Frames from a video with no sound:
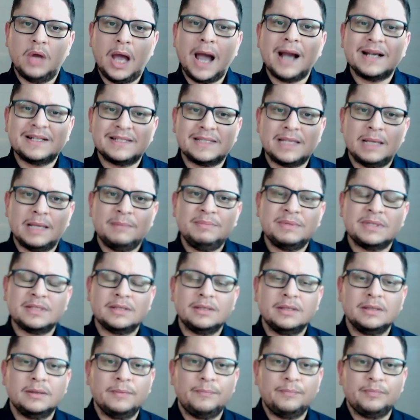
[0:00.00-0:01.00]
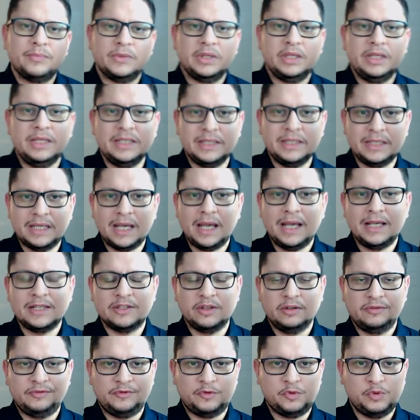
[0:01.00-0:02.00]
accepts, in
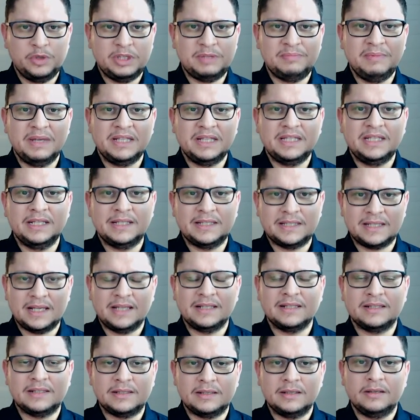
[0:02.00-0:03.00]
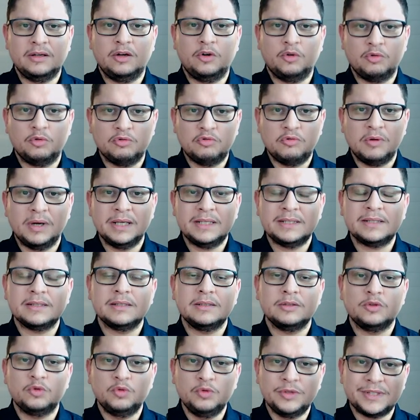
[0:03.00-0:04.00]
case of Swissmedic sends a
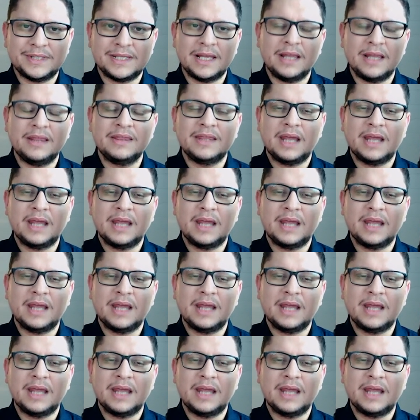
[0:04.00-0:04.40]
request, to send